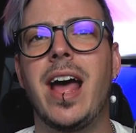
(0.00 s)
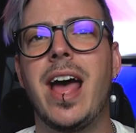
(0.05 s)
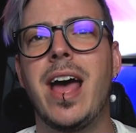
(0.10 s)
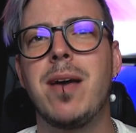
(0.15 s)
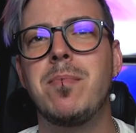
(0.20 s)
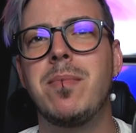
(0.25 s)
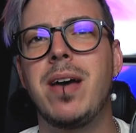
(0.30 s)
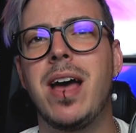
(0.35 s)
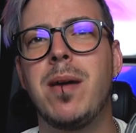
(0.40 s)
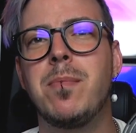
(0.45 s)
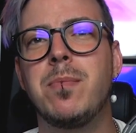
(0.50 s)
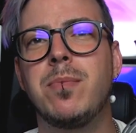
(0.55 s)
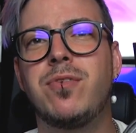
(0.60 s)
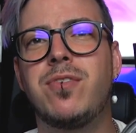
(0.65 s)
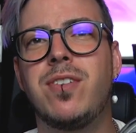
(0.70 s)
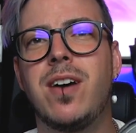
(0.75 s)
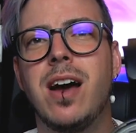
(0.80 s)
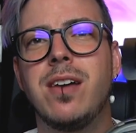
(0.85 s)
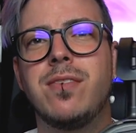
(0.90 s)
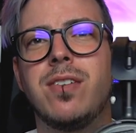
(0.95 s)

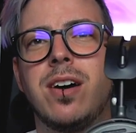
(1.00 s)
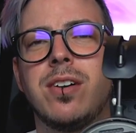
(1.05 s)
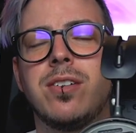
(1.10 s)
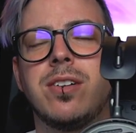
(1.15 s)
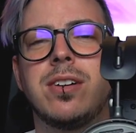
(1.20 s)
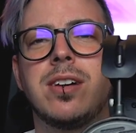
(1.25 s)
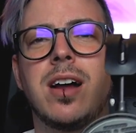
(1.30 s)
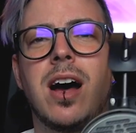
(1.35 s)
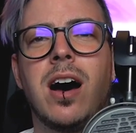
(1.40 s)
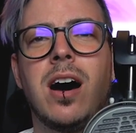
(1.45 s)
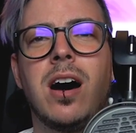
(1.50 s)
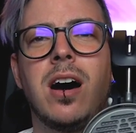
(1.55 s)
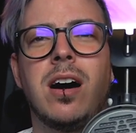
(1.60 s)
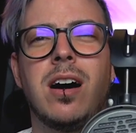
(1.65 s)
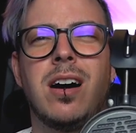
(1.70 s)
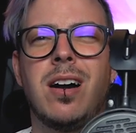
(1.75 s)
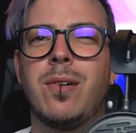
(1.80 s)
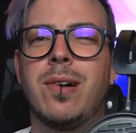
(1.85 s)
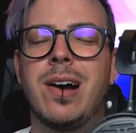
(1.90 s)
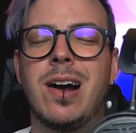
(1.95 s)
MM-500 are
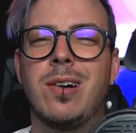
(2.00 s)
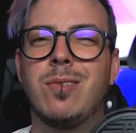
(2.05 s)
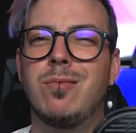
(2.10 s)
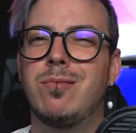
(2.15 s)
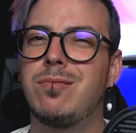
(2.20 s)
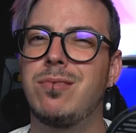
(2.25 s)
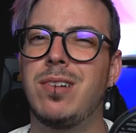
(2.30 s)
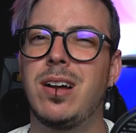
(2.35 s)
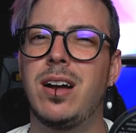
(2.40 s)
around